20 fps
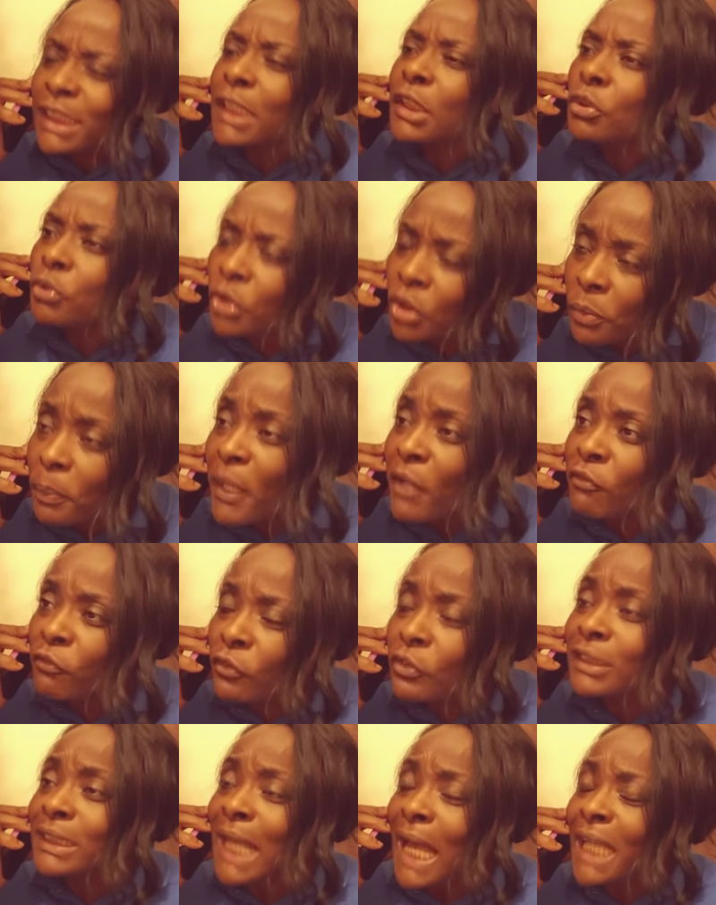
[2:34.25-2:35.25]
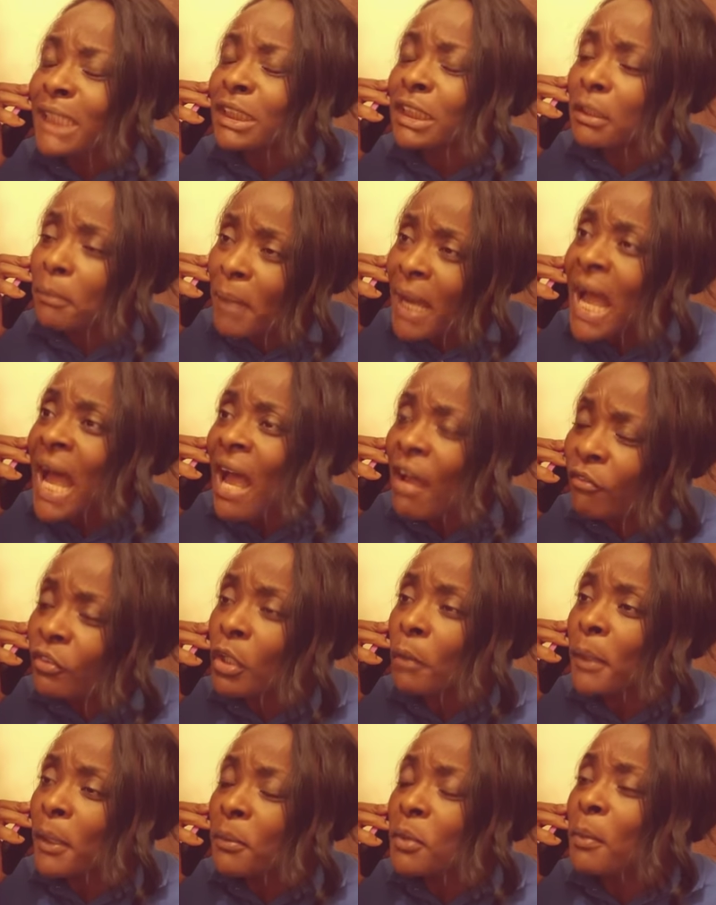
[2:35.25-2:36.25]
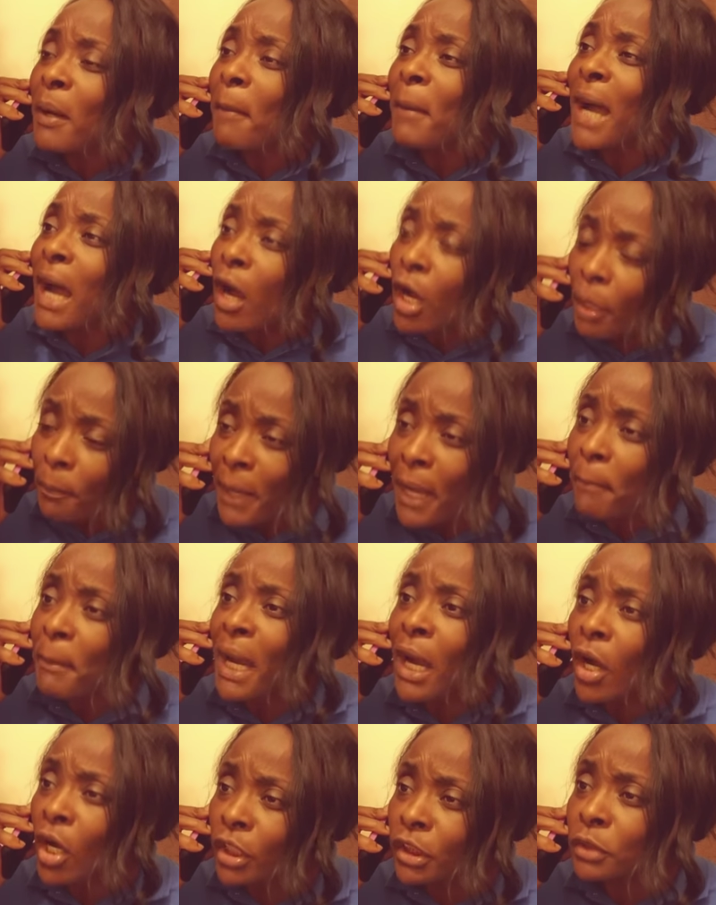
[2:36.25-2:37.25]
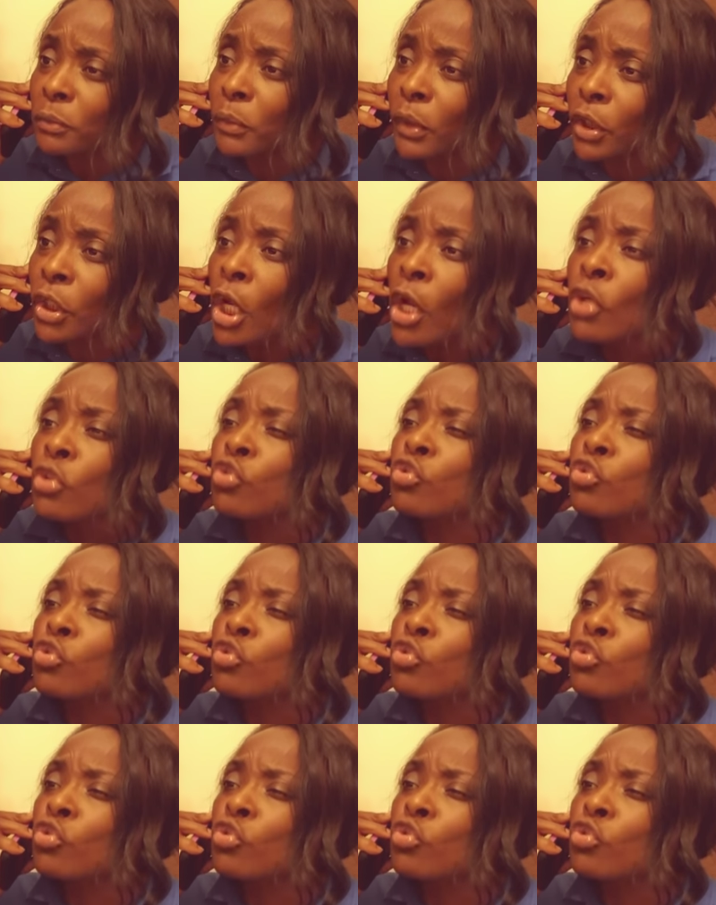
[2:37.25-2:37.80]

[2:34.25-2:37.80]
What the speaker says: disrespectful side chick by having a baby by my husband.